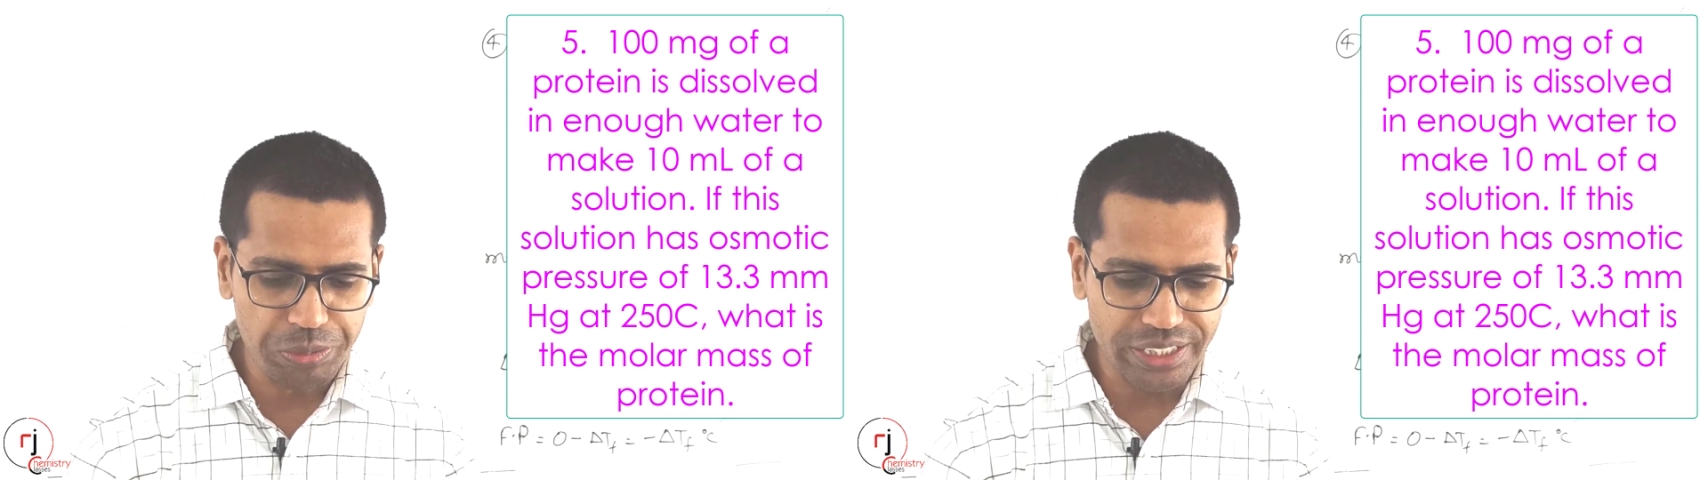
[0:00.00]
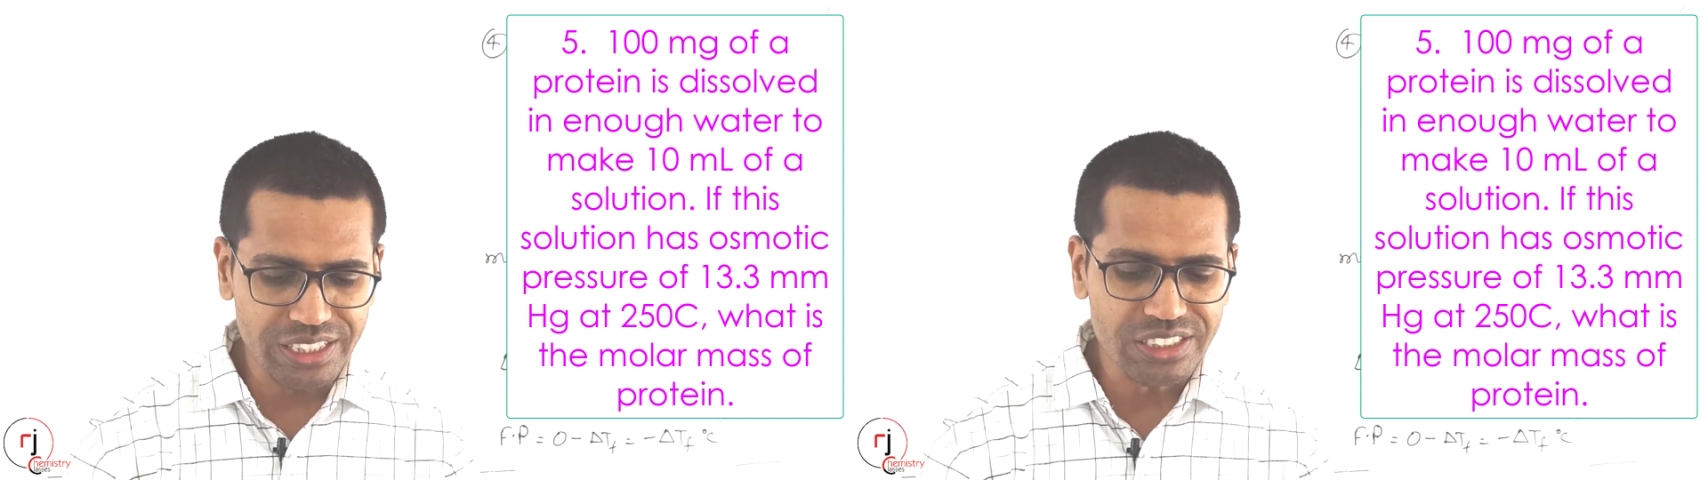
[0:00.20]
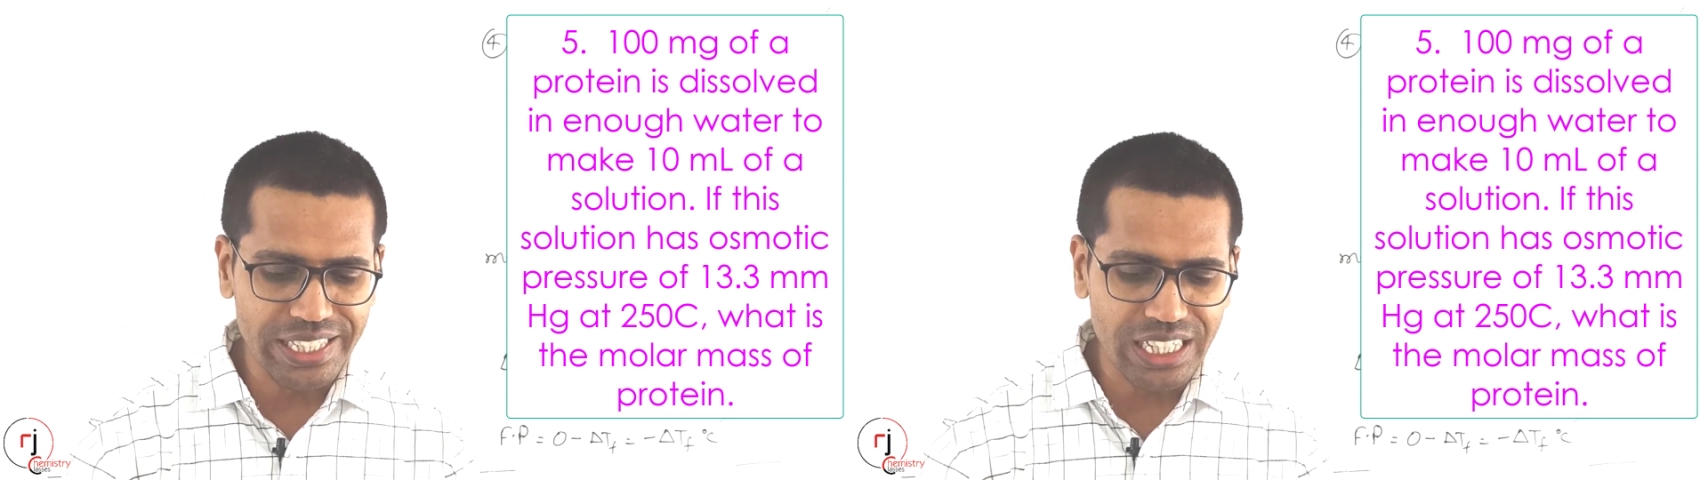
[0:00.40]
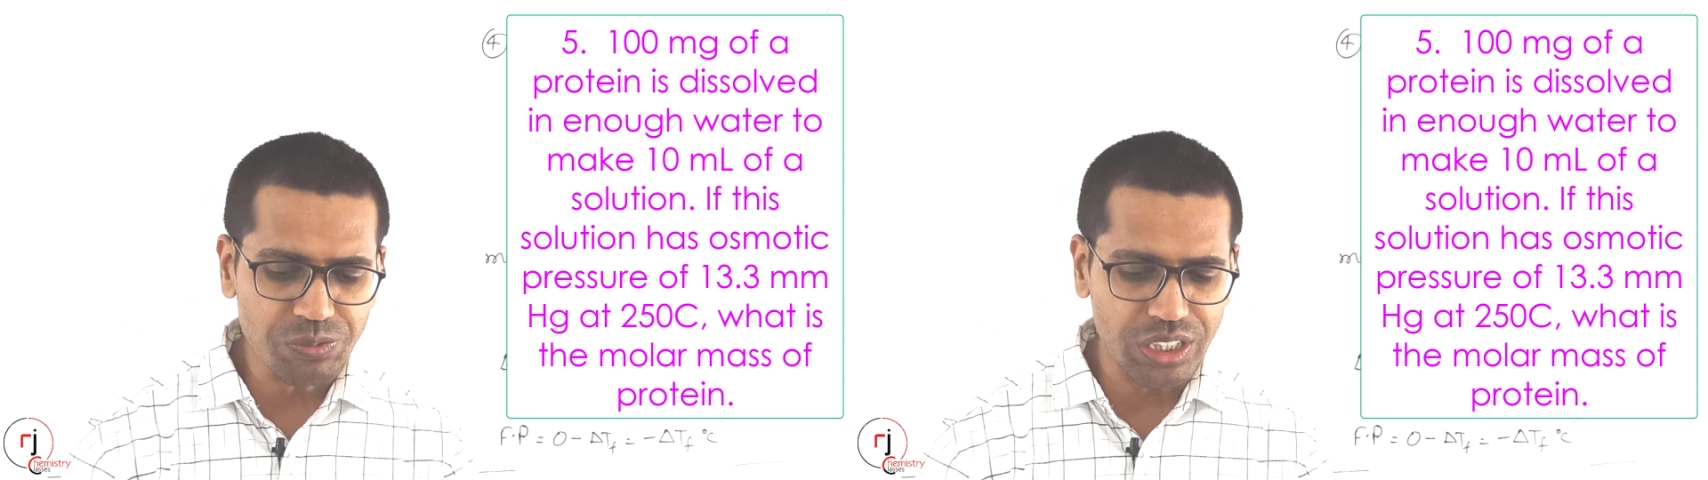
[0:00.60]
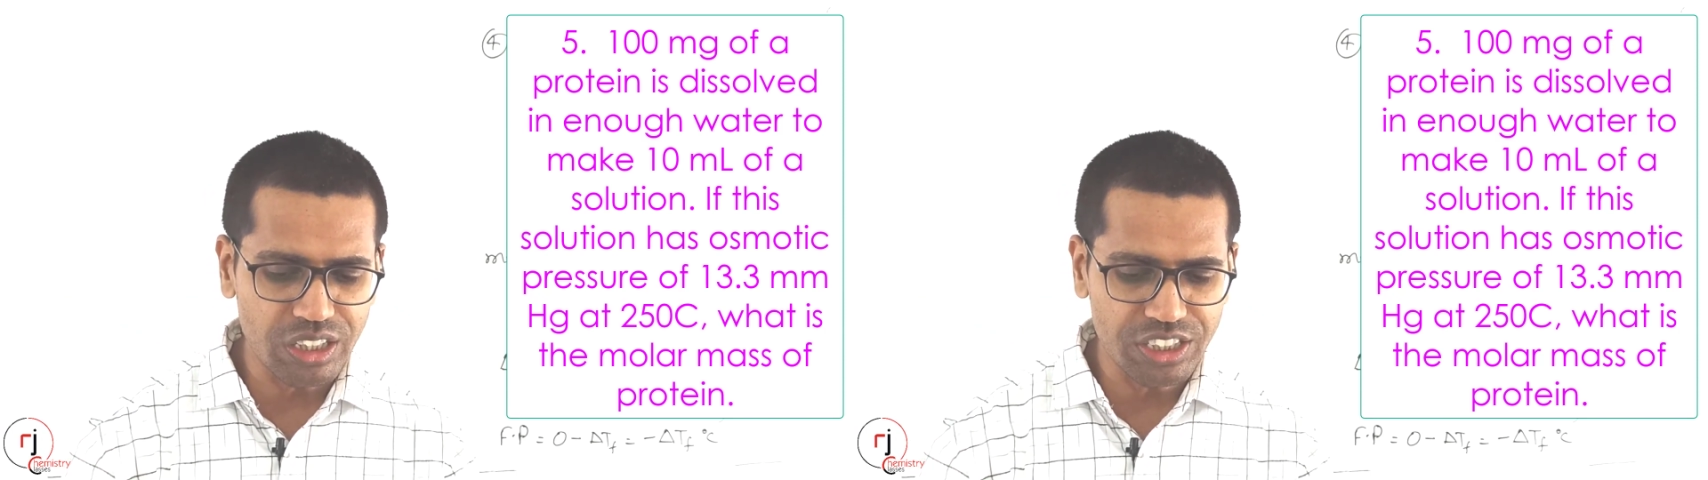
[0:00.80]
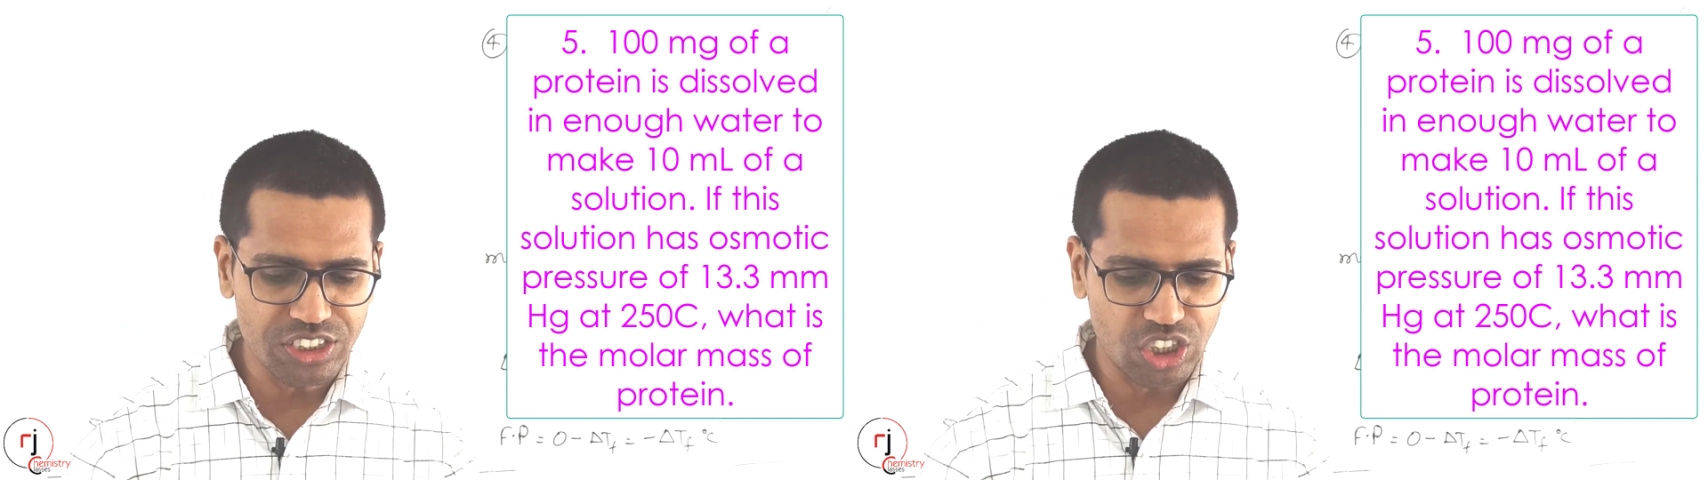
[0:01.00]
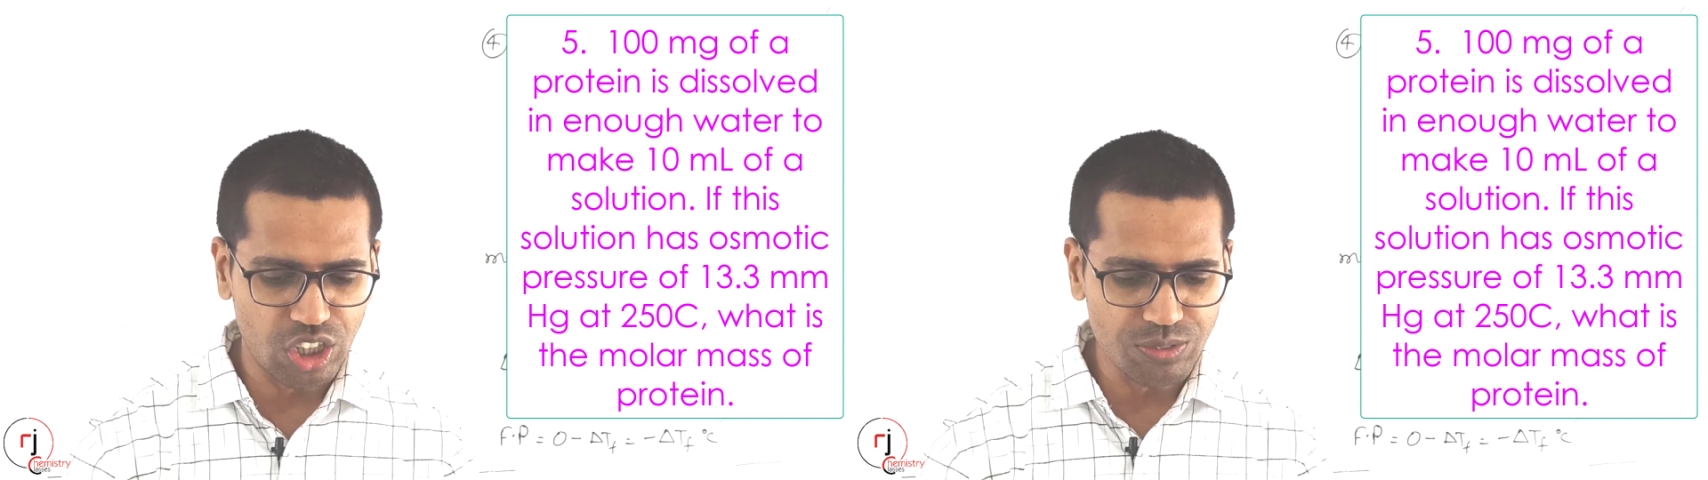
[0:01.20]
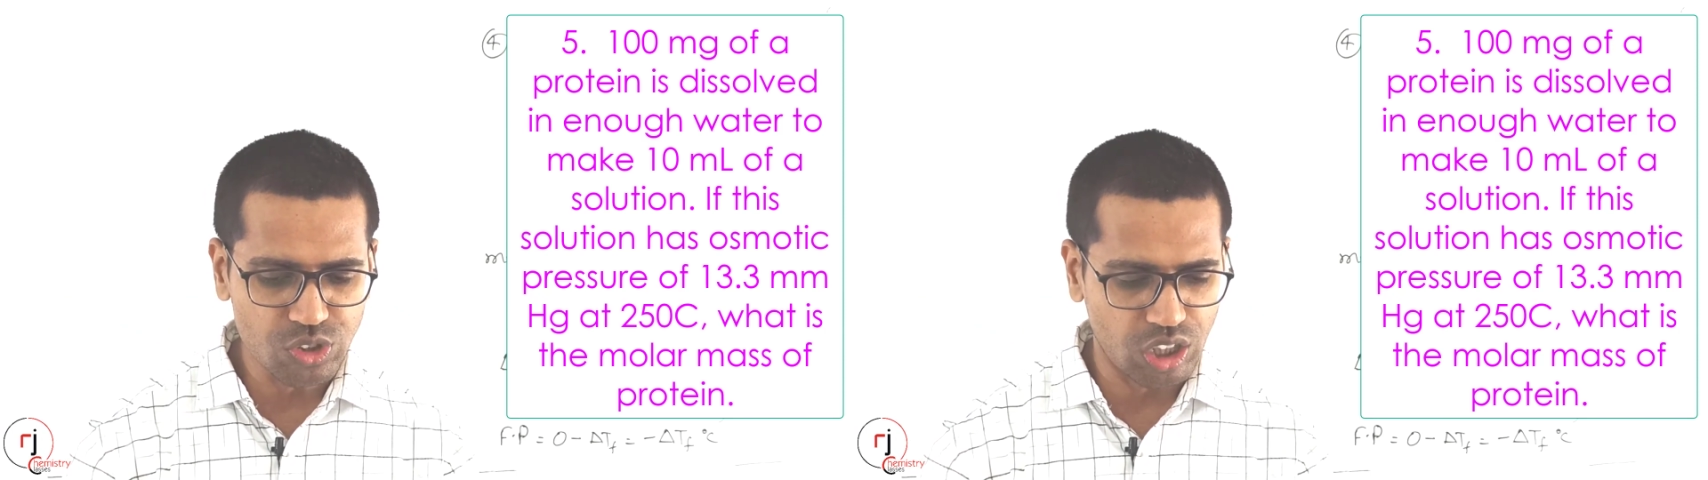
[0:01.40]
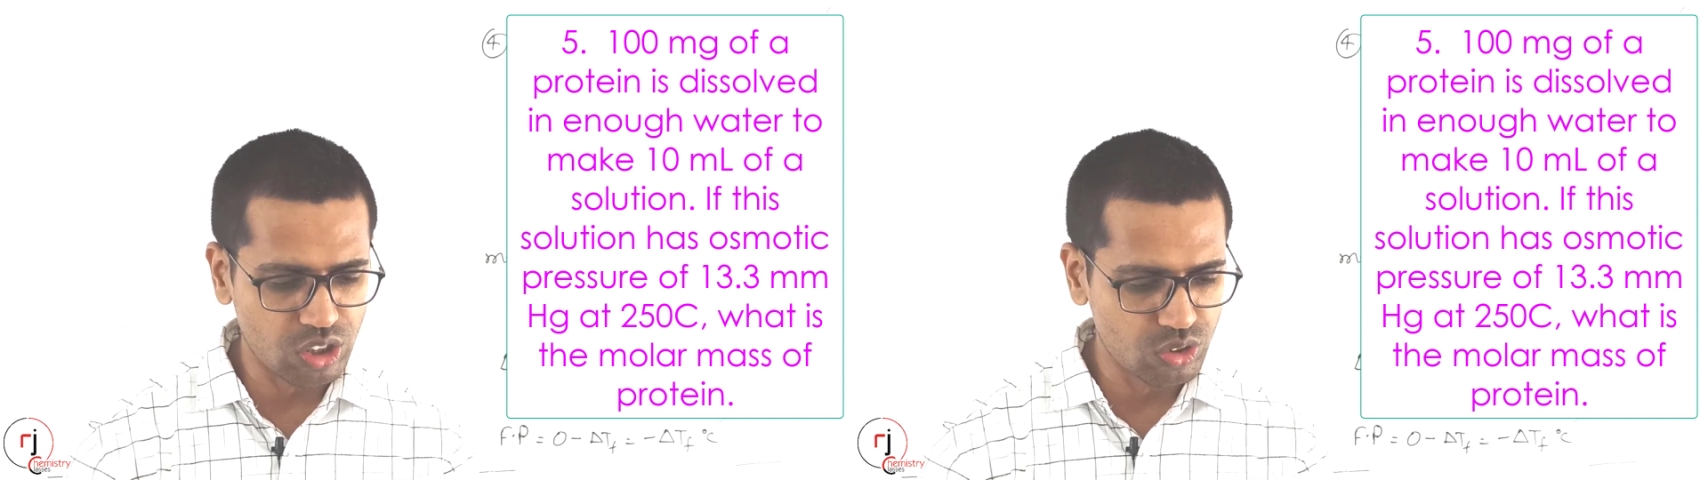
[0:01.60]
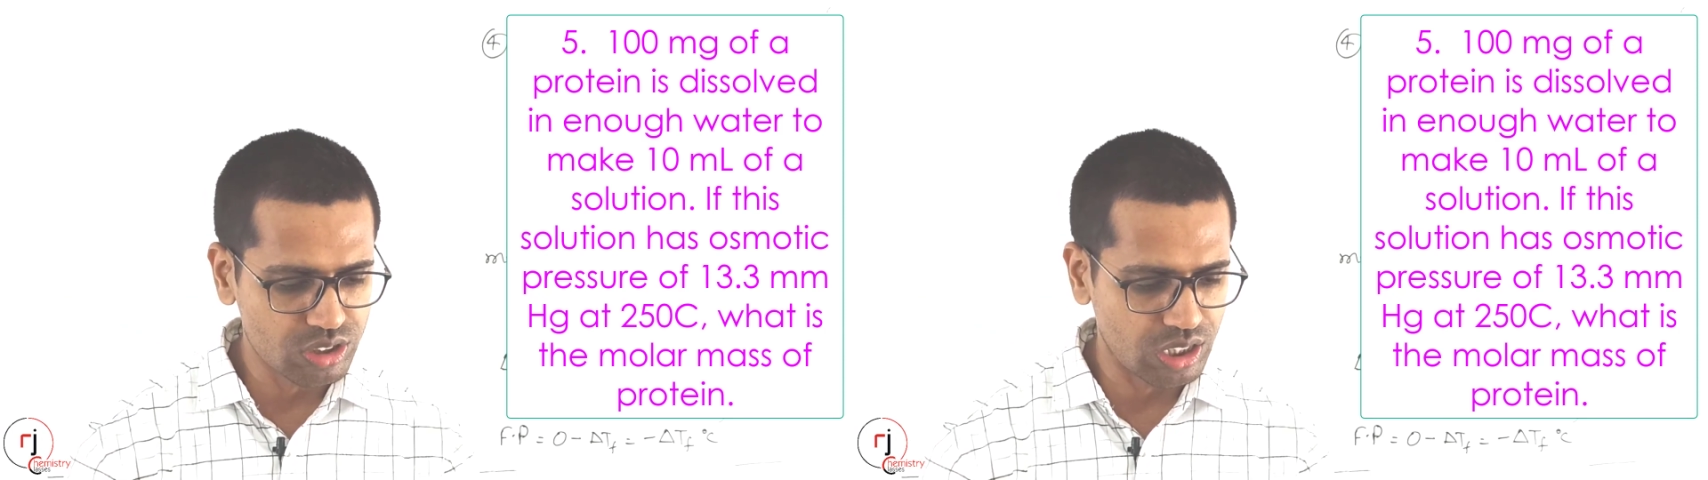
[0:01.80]
make 10 milliliter of
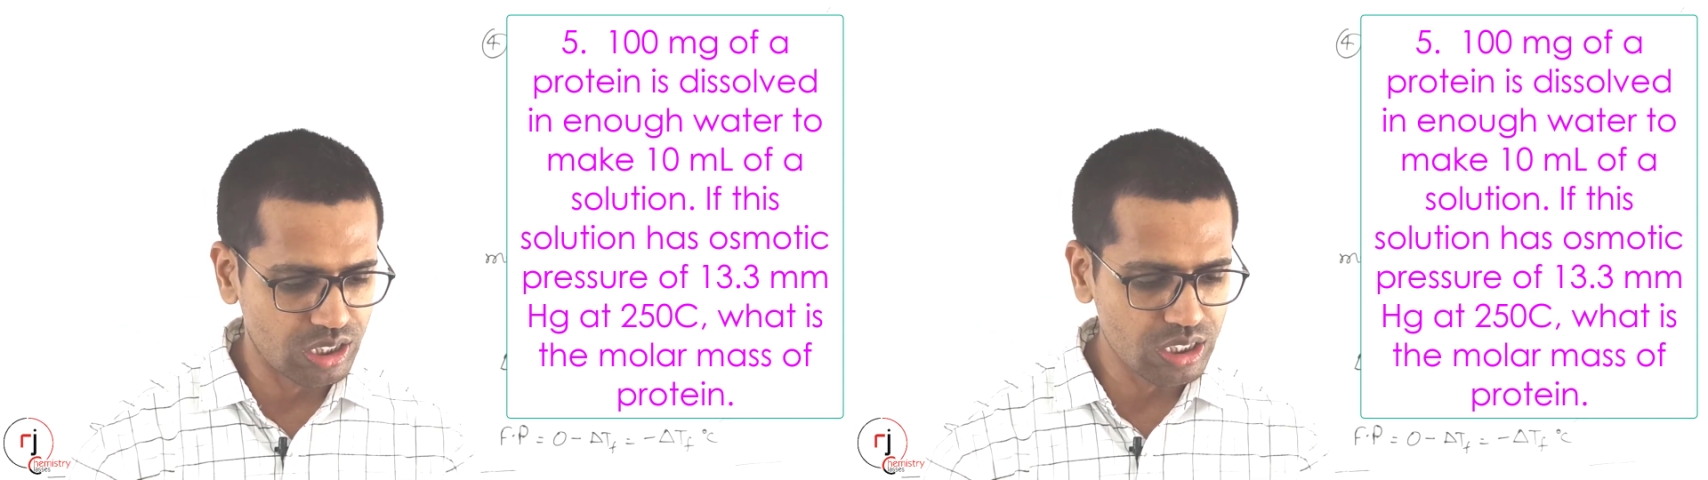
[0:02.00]
solution.